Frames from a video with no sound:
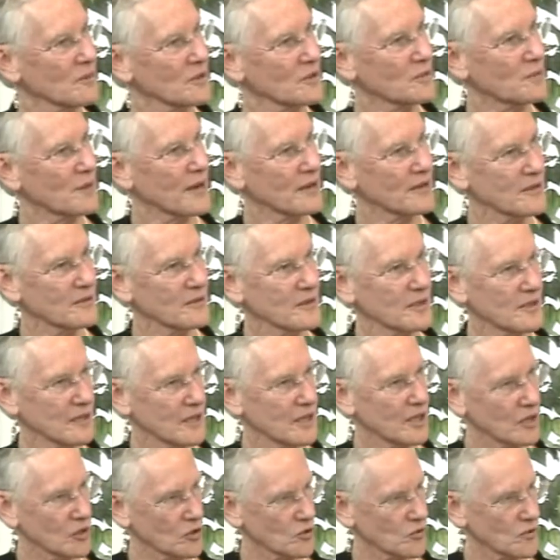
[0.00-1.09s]
respects, it was an
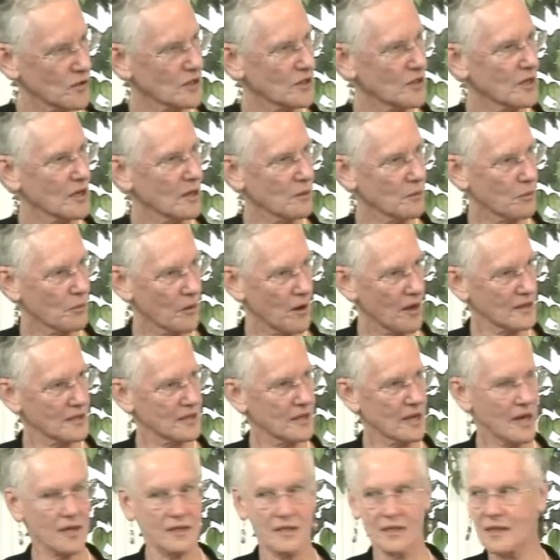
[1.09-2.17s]
interesting
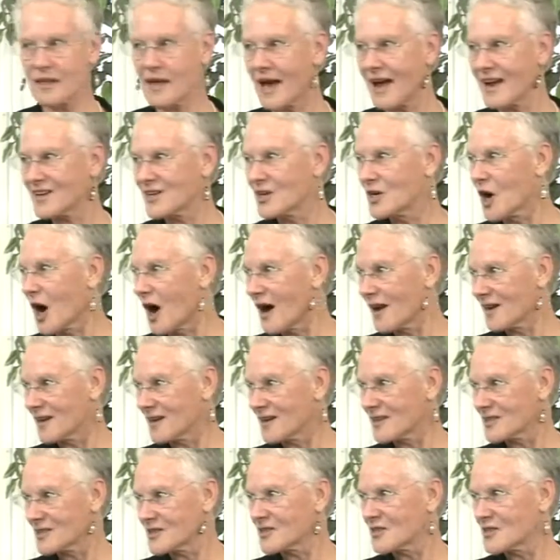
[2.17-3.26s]
process that got
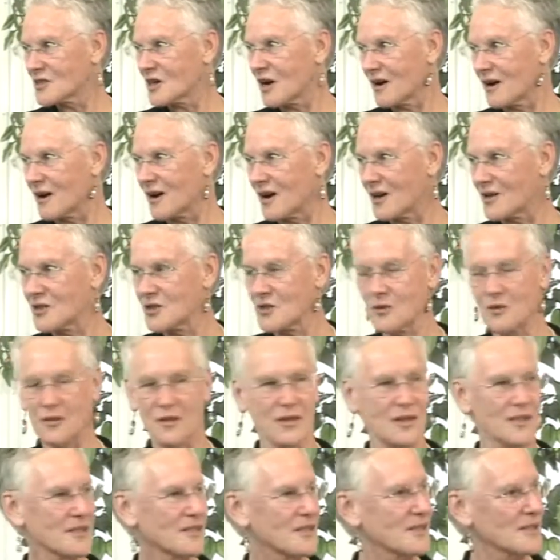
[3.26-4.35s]
us to
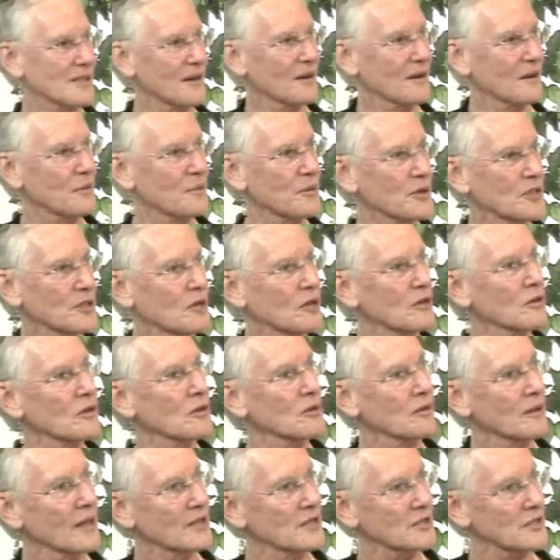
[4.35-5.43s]
this
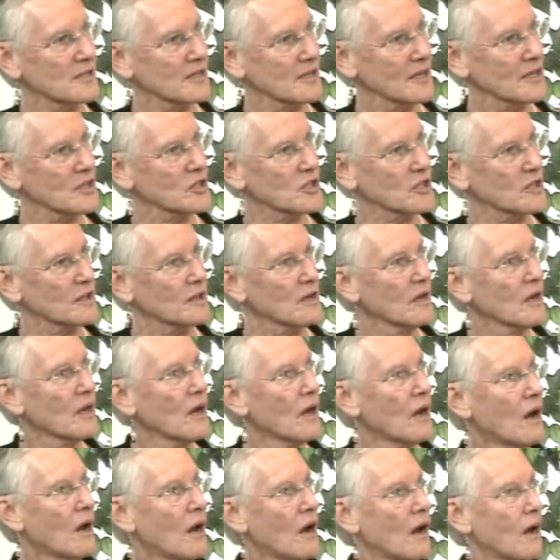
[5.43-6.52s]
particular legislation.
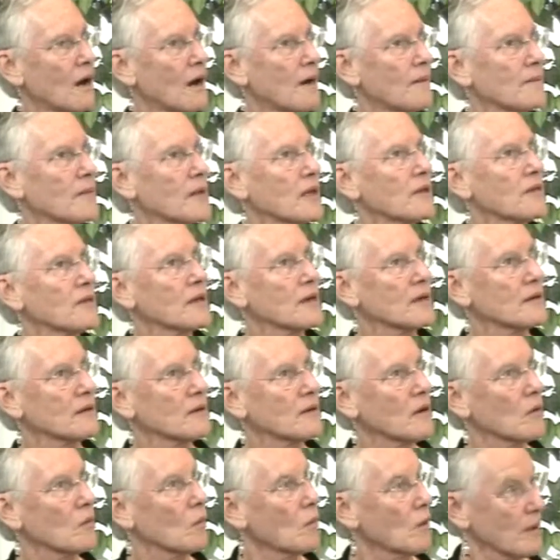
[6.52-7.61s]
The
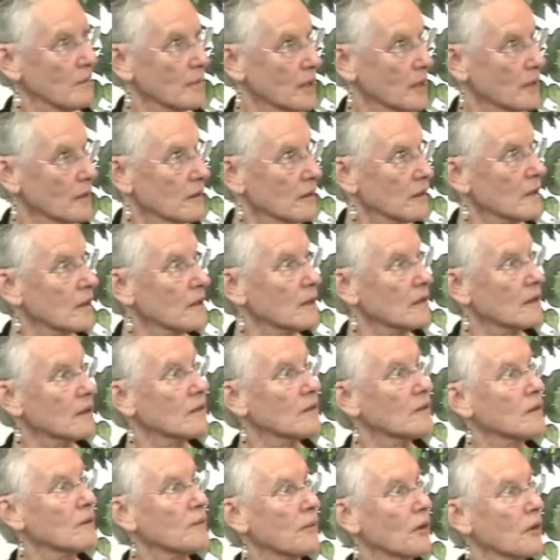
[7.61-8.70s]
women
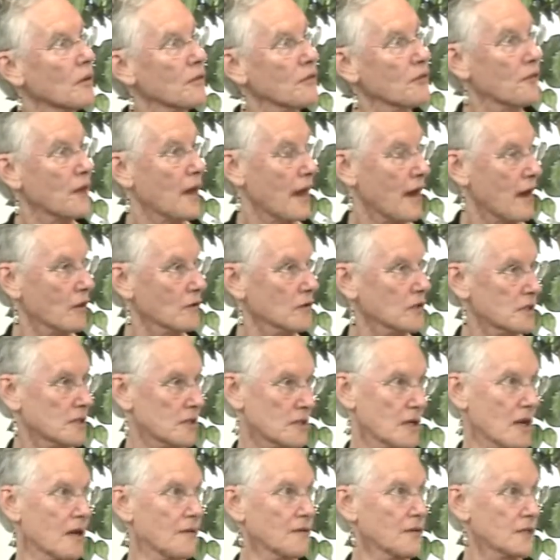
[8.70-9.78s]
in both the
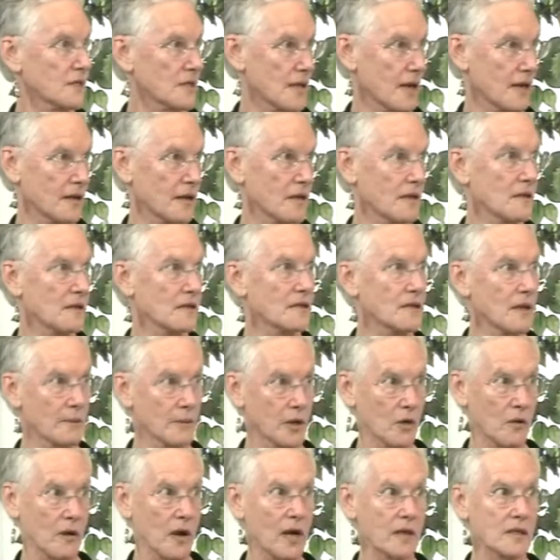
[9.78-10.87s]
House and the Senate,
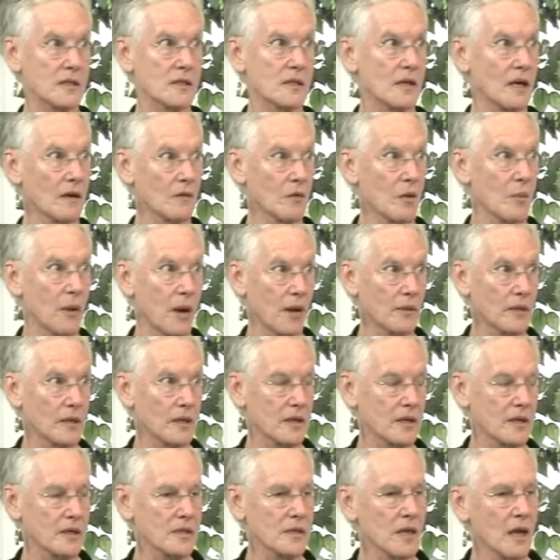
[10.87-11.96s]
Democrats and
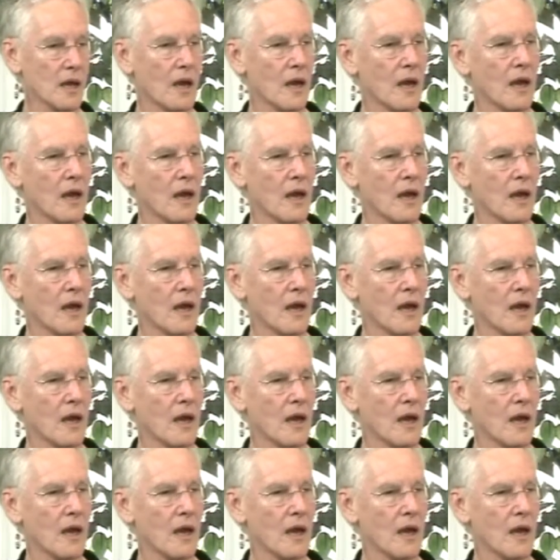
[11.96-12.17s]
Republicans,